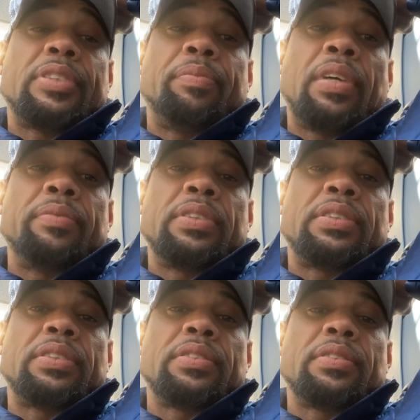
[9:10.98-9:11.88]
sometimes
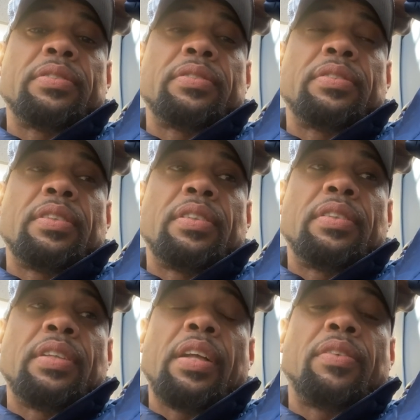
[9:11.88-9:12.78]
it's
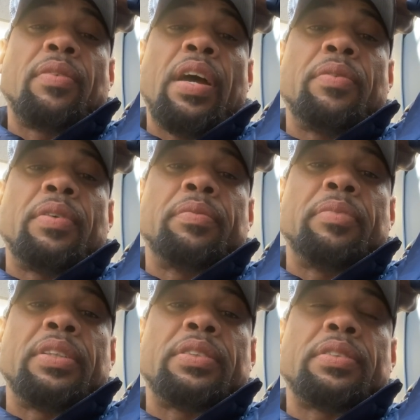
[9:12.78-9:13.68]
not the right one,
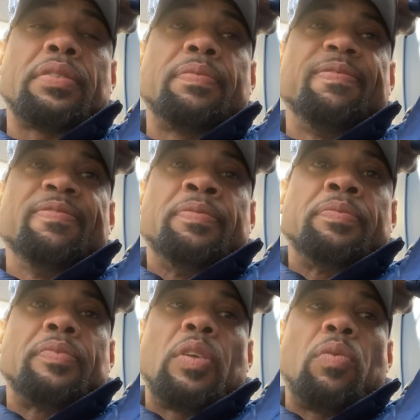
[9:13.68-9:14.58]
but it's
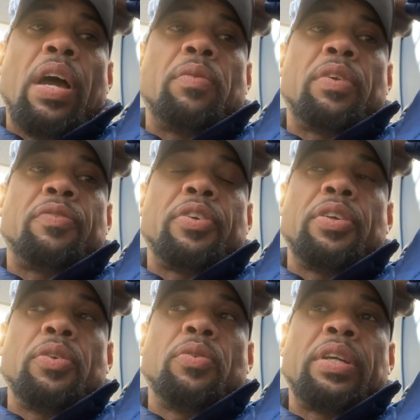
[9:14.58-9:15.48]
the right one for
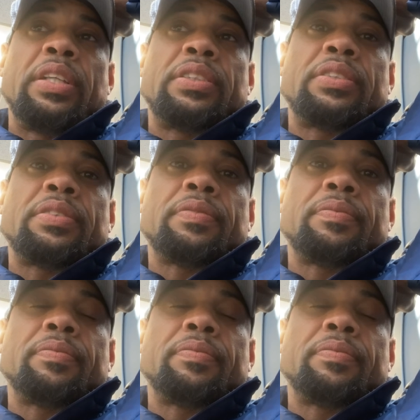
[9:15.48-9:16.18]
you, and it's